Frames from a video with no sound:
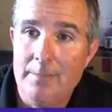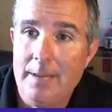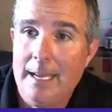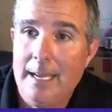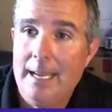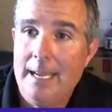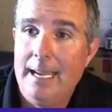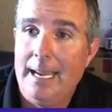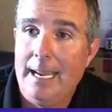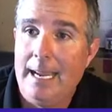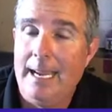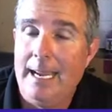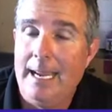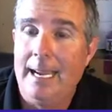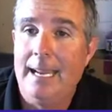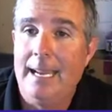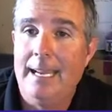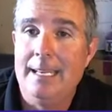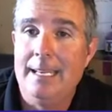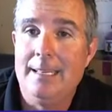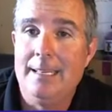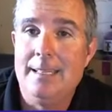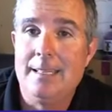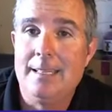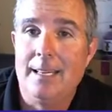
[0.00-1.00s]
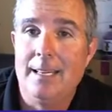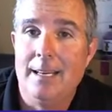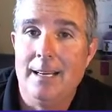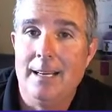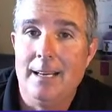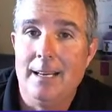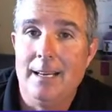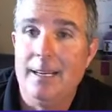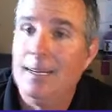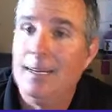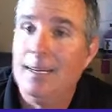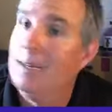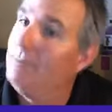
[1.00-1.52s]
and
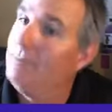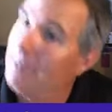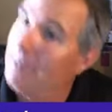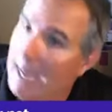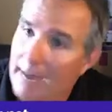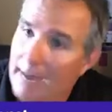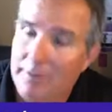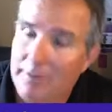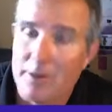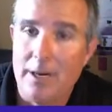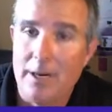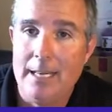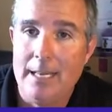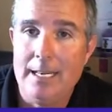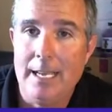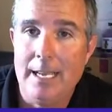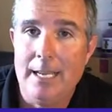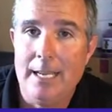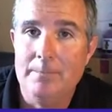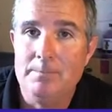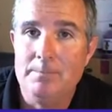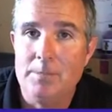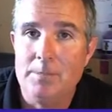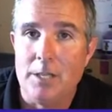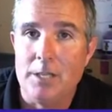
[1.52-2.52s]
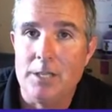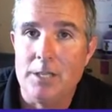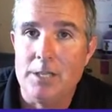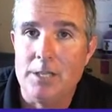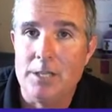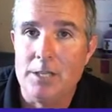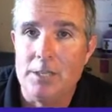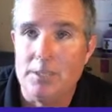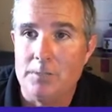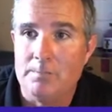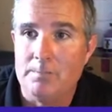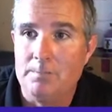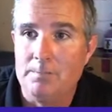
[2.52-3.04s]
have a great day. Talk to you soon.
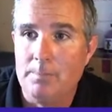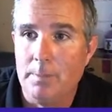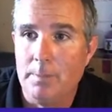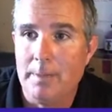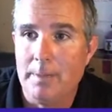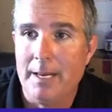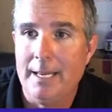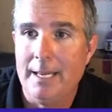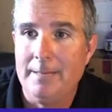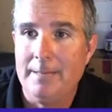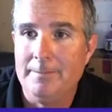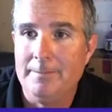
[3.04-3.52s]
Bye-bye.